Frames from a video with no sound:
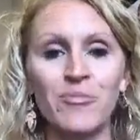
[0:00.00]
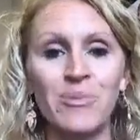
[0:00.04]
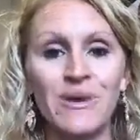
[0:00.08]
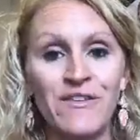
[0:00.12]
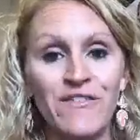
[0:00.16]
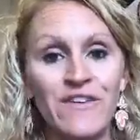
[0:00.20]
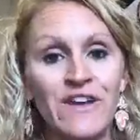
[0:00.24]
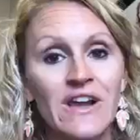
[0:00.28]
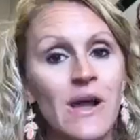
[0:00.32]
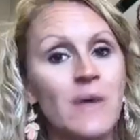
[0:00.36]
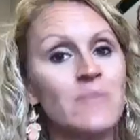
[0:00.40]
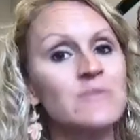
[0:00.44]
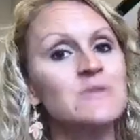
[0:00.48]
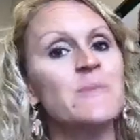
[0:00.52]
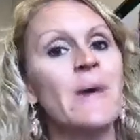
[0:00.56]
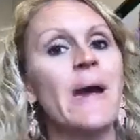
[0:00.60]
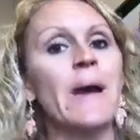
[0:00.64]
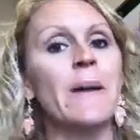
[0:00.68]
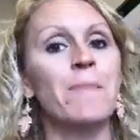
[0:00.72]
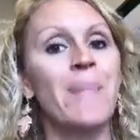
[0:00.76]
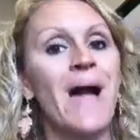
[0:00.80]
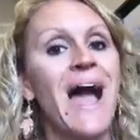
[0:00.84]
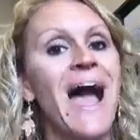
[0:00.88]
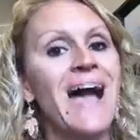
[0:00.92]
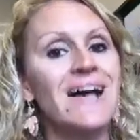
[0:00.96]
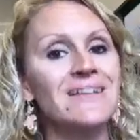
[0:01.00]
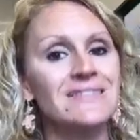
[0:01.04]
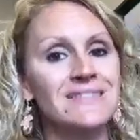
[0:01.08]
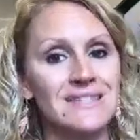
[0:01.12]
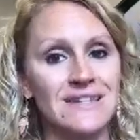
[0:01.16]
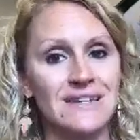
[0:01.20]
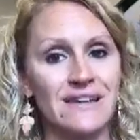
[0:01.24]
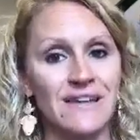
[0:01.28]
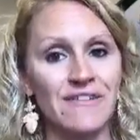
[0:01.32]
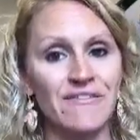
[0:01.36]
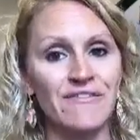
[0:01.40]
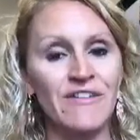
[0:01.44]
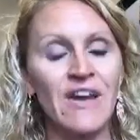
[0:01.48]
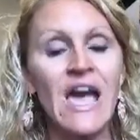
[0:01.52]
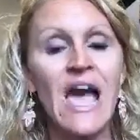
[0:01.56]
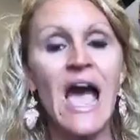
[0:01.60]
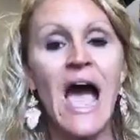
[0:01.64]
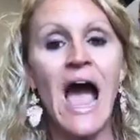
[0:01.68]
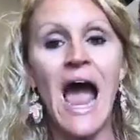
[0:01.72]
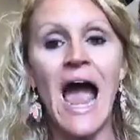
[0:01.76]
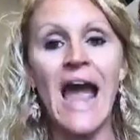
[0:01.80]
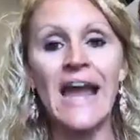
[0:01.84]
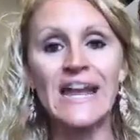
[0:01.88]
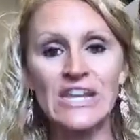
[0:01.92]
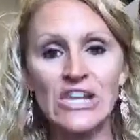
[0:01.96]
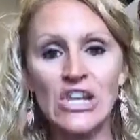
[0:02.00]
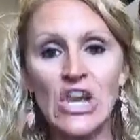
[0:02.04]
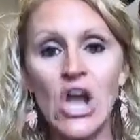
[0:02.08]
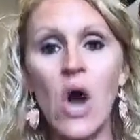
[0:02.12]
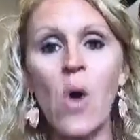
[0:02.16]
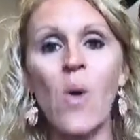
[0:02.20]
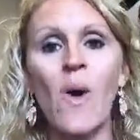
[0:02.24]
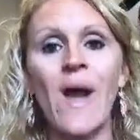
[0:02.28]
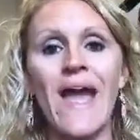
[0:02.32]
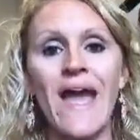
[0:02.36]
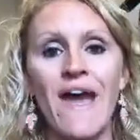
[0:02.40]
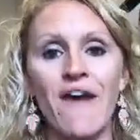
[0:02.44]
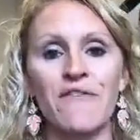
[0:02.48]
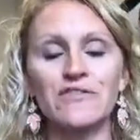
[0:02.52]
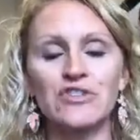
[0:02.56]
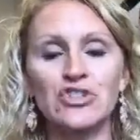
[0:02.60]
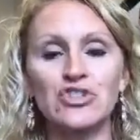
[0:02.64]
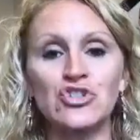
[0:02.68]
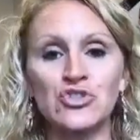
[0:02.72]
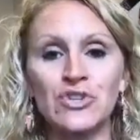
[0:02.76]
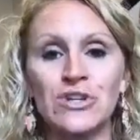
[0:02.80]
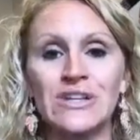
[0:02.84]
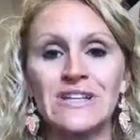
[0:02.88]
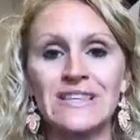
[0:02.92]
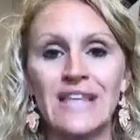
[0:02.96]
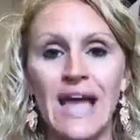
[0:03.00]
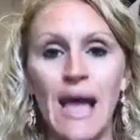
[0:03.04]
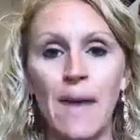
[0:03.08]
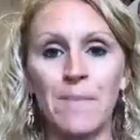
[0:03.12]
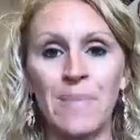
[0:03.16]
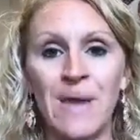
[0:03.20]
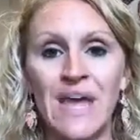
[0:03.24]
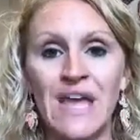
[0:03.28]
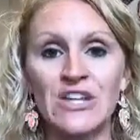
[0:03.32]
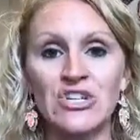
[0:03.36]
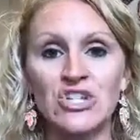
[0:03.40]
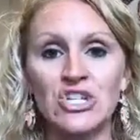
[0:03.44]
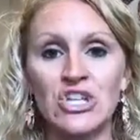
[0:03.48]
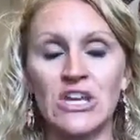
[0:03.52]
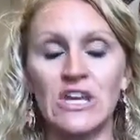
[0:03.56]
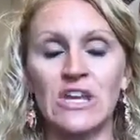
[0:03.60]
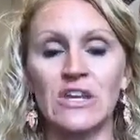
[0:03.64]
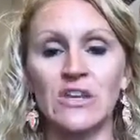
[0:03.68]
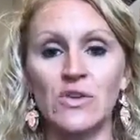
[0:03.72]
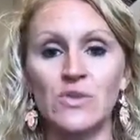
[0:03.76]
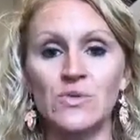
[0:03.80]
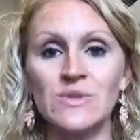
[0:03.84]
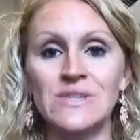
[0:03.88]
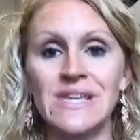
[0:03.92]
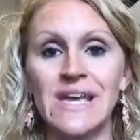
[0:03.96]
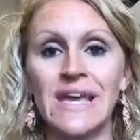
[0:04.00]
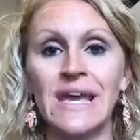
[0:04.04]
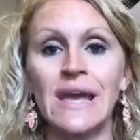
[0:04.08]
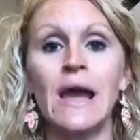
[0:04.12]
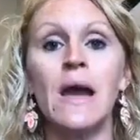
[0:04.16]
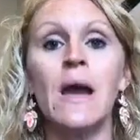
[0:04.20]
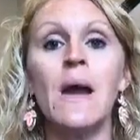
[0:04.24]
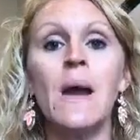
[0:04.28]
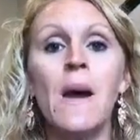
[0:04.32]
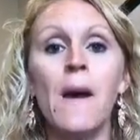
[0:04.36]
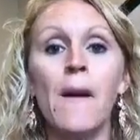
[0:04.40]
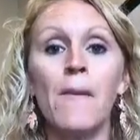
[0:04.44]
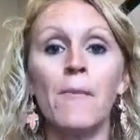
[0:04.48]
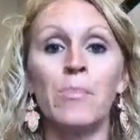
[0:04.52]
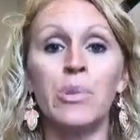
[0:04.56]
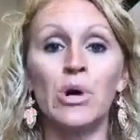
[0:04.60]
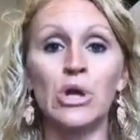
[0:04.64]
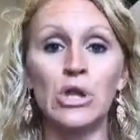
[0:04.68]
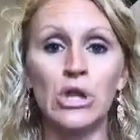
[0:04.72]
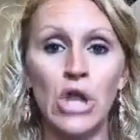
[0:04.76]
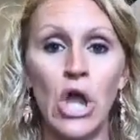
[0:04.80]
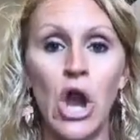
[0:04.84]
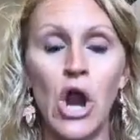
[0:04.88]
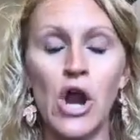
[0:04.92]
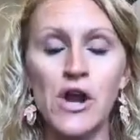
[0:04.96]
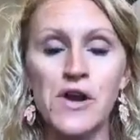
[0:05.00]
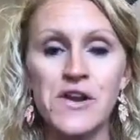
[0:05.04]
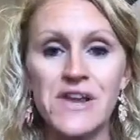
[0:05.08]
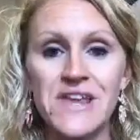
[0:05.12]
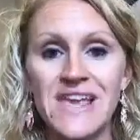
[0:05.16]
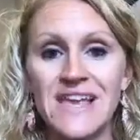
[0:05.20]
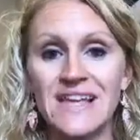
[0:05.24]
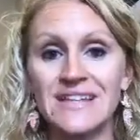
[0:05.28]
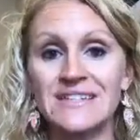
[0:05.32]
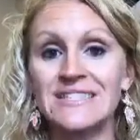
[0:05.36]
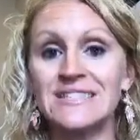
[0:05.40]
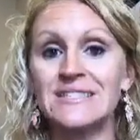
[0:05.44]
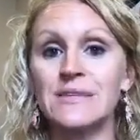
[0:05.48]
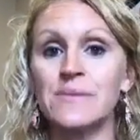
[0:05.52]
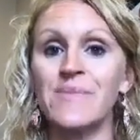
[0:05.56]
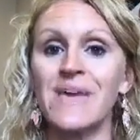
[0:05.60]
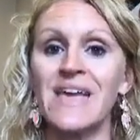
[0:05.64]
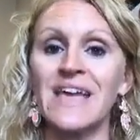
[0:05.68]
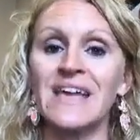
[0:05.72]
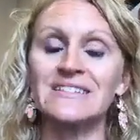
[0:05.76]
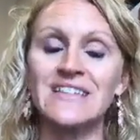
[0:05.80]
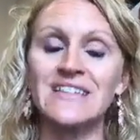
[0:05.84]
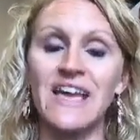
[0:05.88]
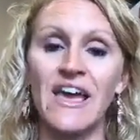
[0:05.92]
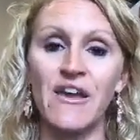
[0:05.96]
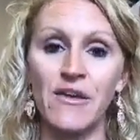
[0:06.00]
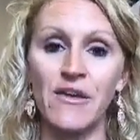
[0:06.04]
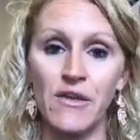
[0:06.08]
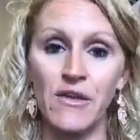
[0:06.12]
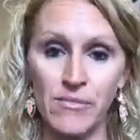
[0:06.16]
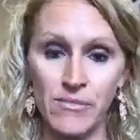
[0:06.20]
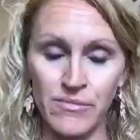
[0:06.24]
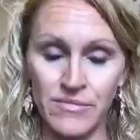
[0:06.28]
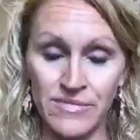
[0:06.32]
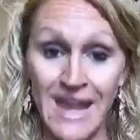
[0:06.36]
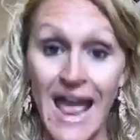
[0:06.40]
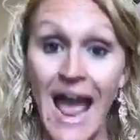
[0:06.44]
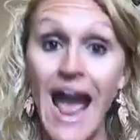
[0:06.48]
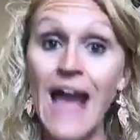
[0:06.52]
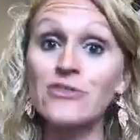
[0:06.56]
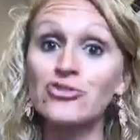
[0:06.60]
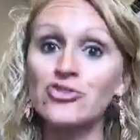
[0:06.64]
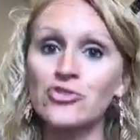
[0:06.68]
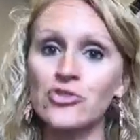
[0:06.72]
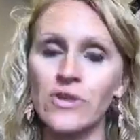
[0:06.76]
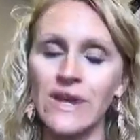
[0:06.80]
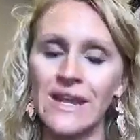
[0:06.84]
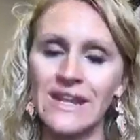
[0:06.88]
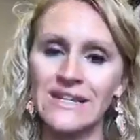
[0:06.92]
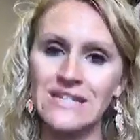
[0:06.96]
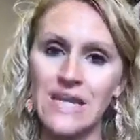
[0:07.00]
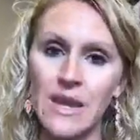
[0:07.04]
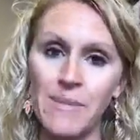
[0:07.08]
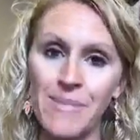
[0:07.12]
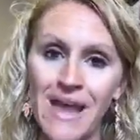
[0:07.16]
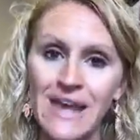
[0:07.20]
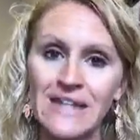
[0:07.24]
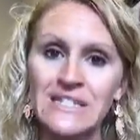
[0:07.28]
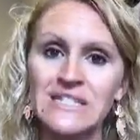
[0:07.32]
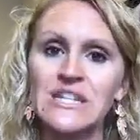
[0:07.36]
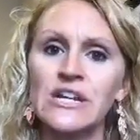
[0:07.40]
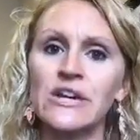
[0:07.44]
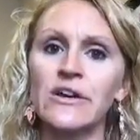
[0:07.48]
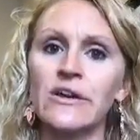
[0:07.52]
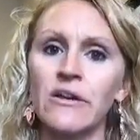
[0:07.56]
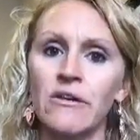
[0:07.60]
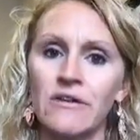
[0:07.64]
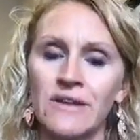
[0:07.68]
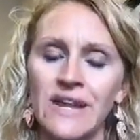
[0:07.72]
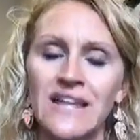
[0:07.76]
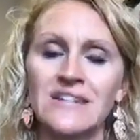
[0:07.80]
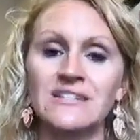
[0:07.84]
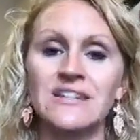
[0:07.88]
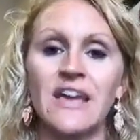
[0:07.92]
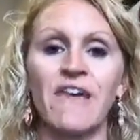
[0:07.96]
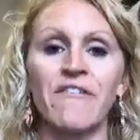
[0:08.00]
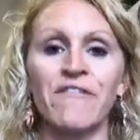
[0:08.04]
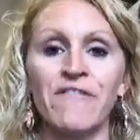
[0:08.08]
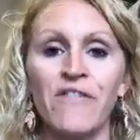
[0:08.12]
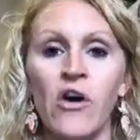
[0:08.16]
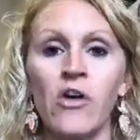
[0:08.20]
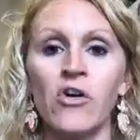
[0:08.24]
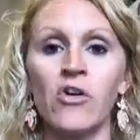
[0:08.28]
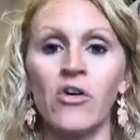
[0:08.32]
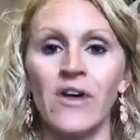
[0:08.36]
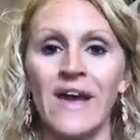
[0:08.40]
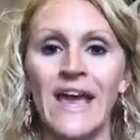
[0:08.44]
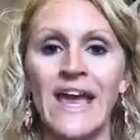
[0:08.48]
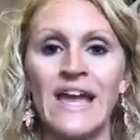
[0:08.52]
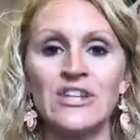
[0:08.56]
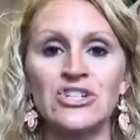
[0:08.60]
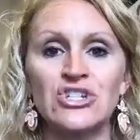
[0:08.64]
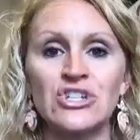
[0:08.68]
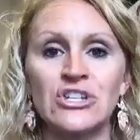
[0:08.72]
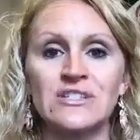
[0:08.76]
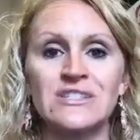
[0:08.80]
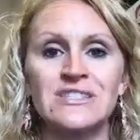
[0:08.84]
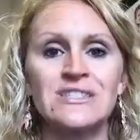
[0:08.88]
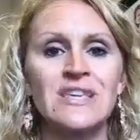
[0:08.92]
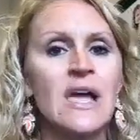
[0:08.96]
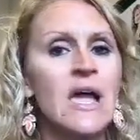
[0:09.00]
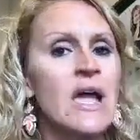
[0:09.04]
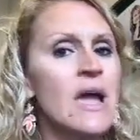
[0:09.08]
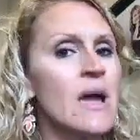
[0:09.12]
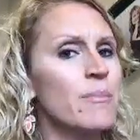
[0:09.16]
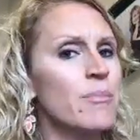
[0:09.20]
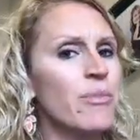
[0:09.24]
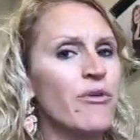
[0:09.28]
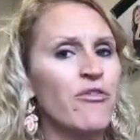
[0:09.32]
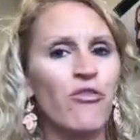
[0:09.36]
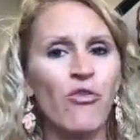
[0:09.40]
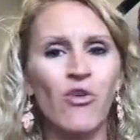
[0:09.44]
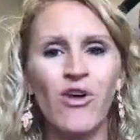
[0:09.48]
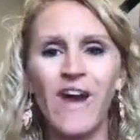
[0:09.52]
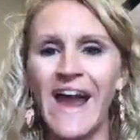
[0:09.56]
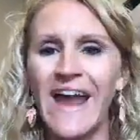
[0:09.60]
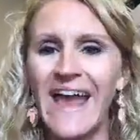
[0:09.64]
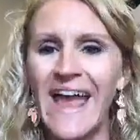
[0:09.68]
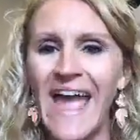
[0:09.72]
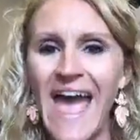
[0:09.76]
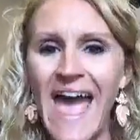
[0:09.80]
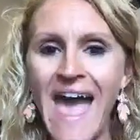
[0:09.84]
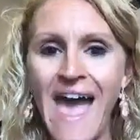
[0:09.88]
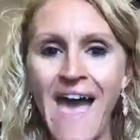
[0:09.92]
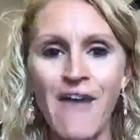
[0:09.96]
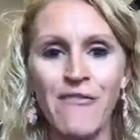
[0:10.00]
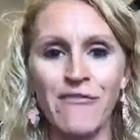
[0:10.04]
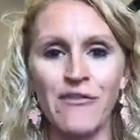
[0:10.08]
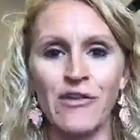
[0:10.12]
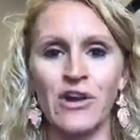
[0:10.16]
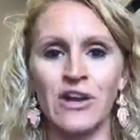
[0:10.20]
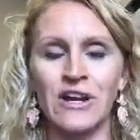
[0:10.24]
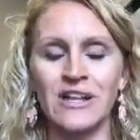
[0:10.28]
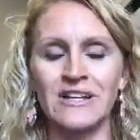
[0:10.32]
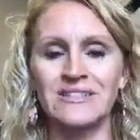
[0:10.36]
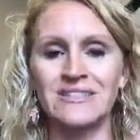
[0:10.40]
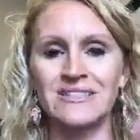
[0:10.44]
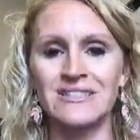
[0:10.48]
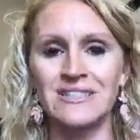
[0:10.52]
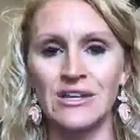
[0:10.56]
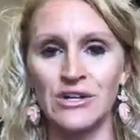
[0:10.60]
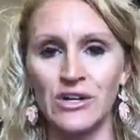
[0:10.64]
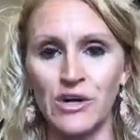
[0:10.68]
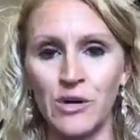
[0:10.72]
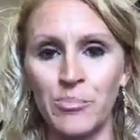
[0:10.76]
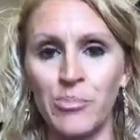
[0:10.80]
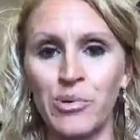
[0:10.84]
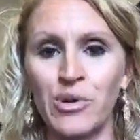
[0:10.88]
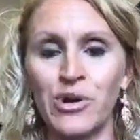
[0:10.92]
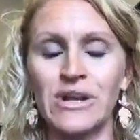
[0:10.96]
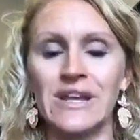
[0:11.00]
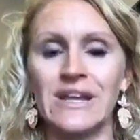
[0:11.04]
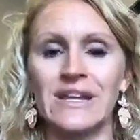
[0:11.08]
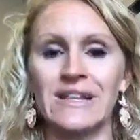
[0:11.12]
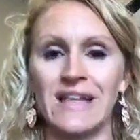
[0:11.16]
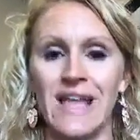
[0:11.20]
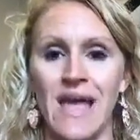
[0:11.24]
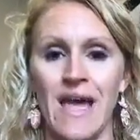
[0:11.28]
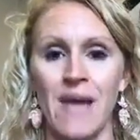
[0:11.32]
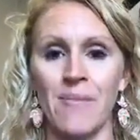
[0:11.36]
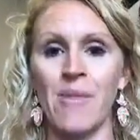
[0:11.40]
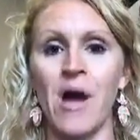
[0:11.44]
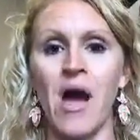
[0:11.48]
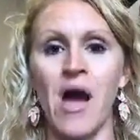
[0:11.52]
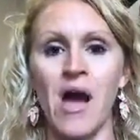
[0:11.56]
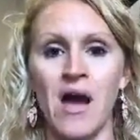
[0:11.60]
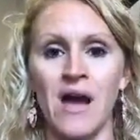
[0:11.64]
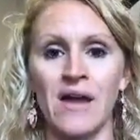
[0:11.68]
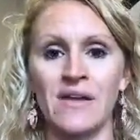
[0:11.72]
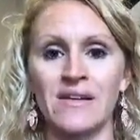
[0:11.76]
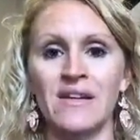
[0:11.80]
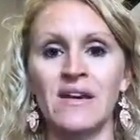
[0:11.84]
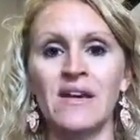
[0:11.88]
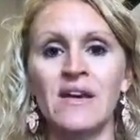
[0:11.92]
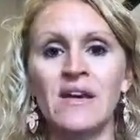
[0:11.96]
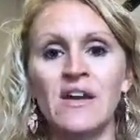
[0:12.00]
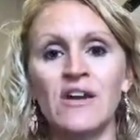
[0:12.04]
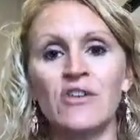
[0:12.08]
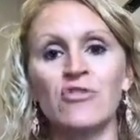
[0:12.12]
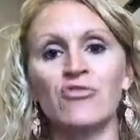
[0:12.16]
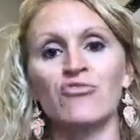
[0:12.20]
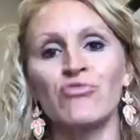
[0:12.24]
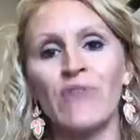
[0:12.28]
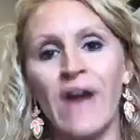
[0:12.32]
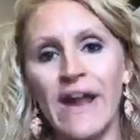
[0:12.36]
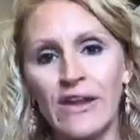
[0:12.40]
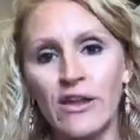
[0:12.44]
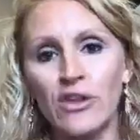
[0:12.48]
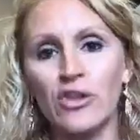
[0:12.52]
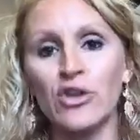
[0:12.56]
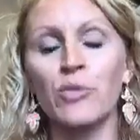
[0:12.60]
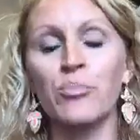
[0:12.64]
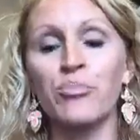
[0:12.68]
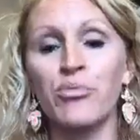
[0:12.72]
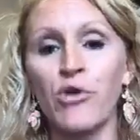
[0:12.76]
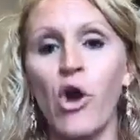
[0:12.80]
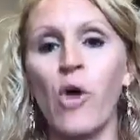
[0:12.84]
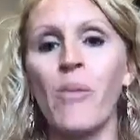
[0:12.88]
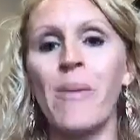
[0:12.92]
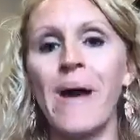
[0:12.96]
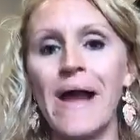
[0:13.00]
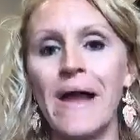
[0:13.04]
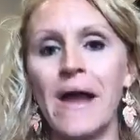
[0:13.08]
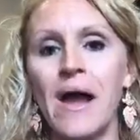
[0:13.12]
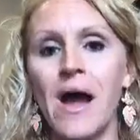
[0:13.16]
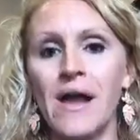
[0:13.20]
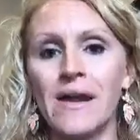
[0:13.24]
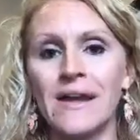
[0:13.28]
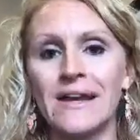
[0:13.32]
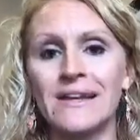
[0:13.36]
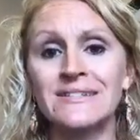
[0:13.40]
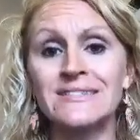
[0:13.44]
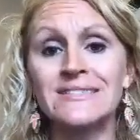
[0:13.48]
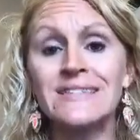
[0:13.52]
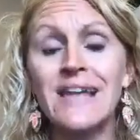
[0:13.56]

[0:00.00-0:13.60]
But if it comes back positive, I know I have to treat that patient using Boulardii and some anti natural antibacterial and antifungal agents before I ever consider putting them on regular probiotics.